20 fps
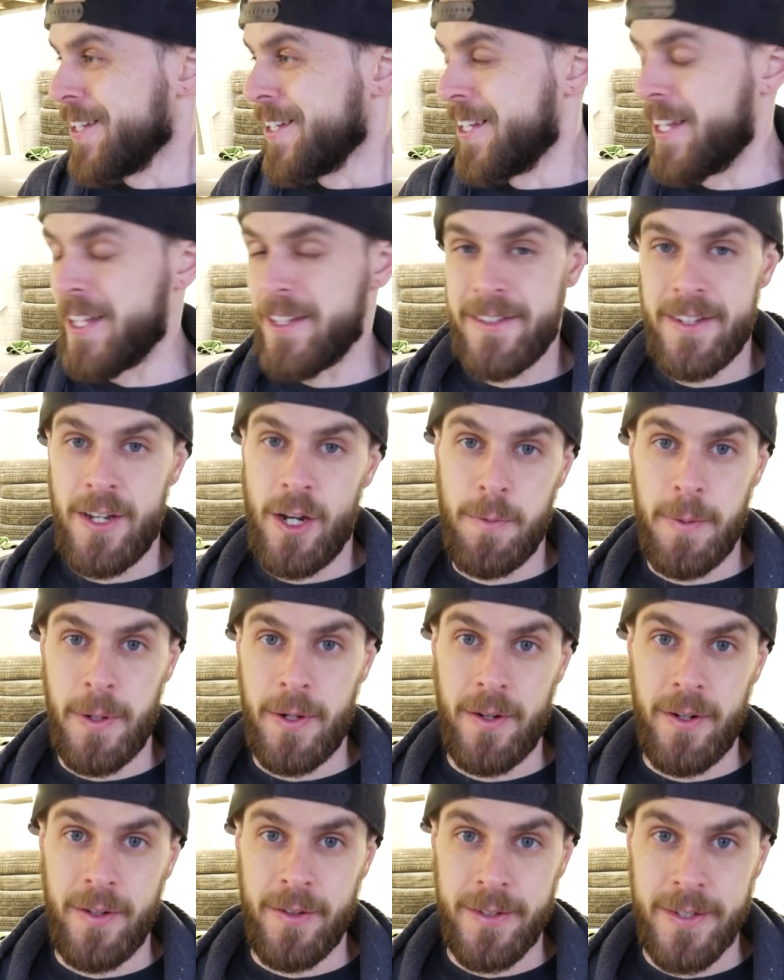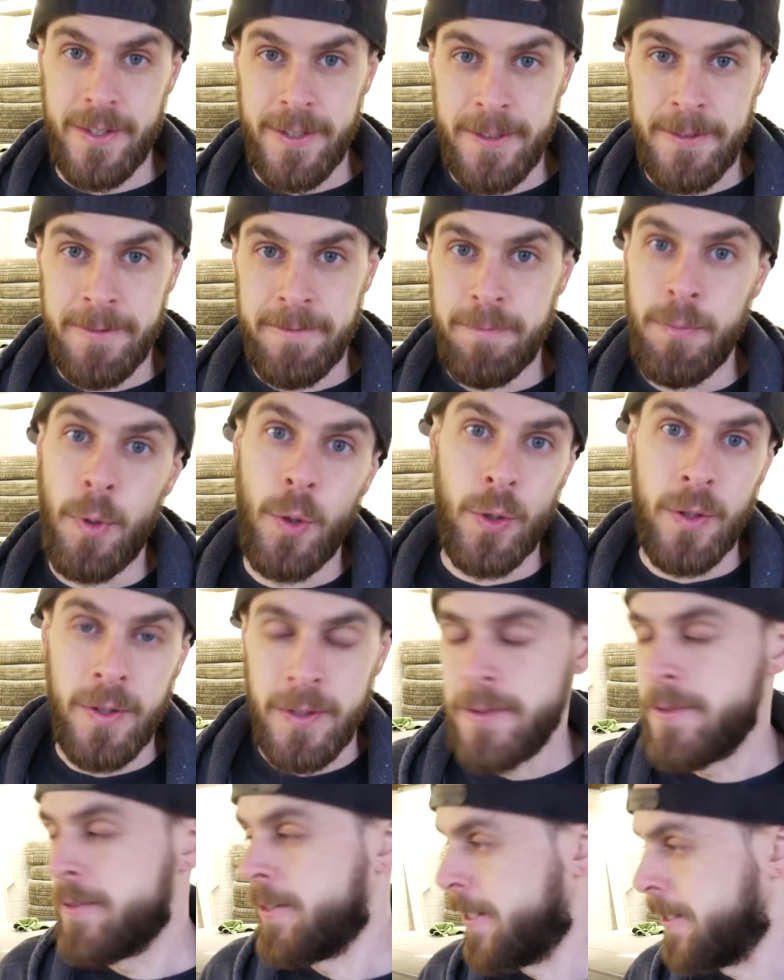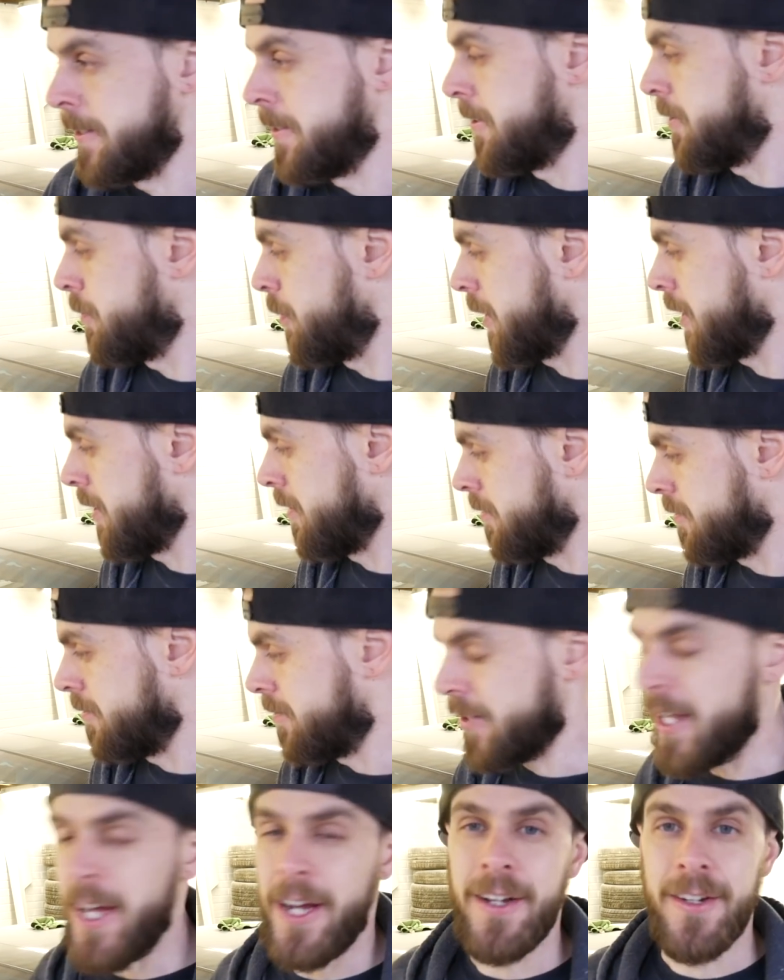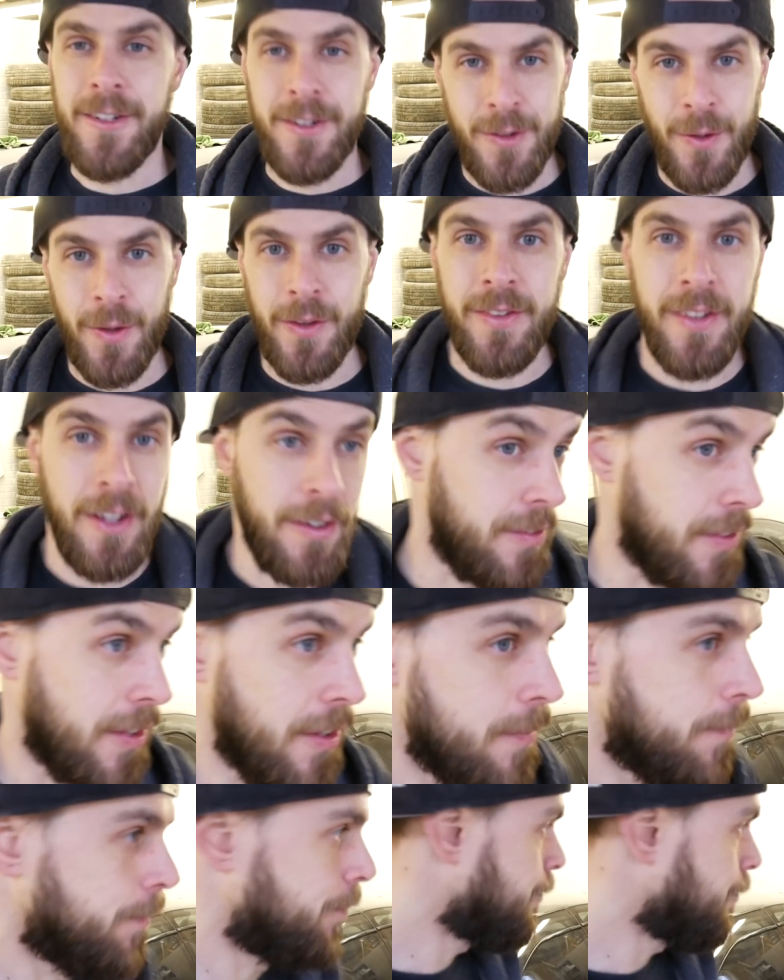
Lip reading: let's hope it grows more and we can do other stuff. So